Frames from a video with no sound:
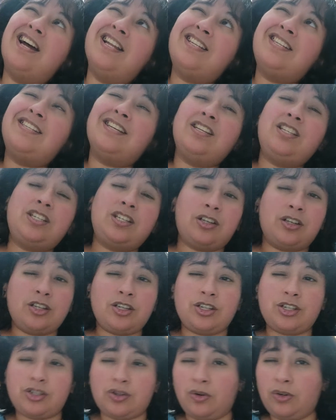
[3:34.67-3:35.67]
such a
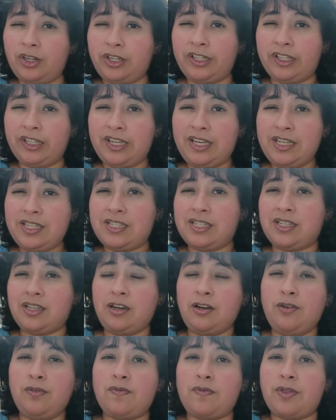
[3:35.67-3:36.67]
short list
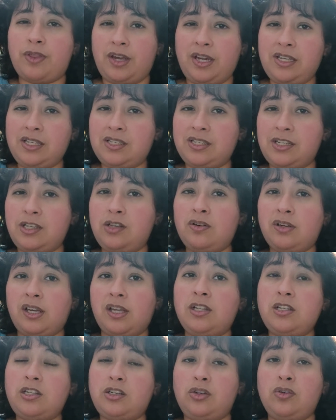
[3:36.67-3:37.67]
of things you
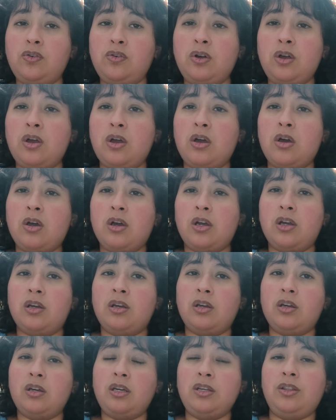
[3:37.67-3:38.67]
can do,
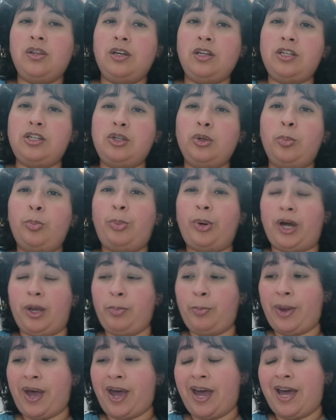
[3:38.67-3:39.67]
either to
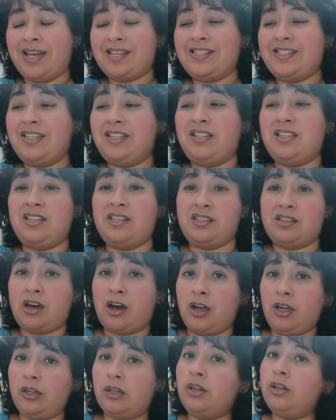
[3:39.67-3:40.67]
bypass the
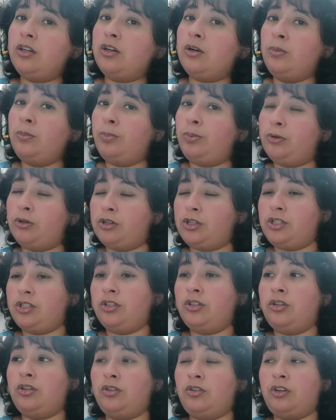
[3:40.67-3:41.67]
desire,
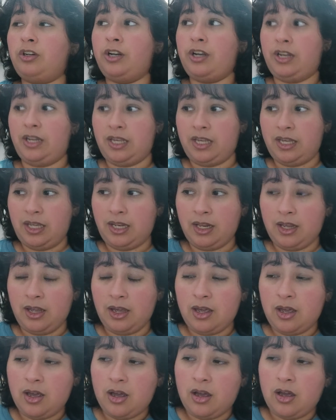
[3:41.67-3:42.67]
compulsion, or need,
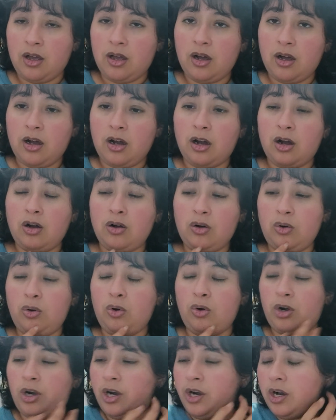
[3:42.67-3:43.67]

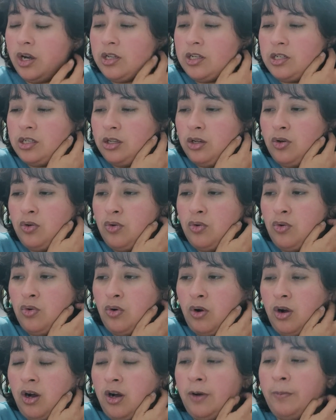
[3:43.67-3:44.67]
or
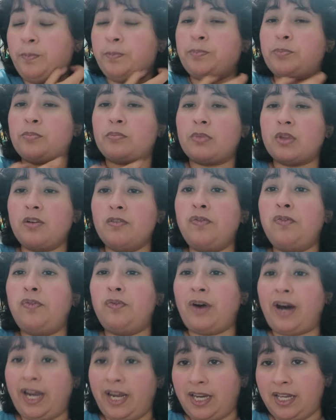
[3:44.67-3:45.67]
to
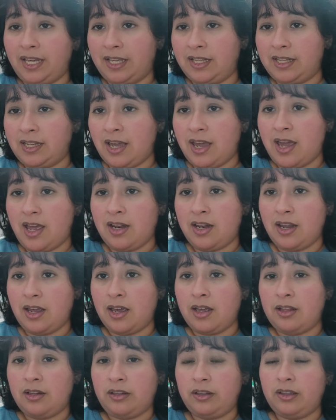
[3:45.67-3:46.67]
fight it
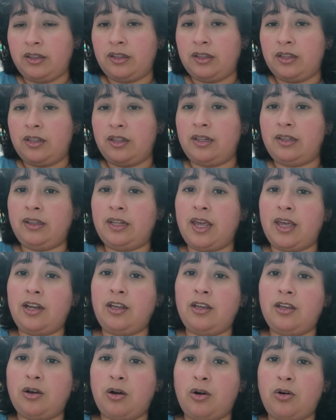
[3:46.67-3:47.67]
and let
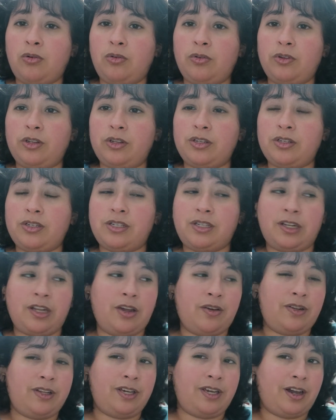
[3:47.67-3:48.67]
it go
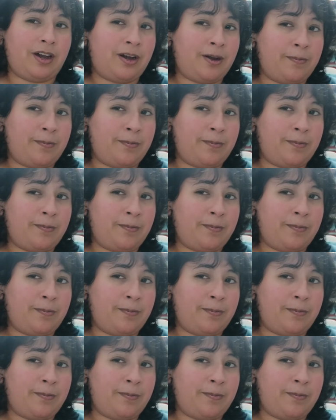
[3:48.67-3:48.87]
slowly.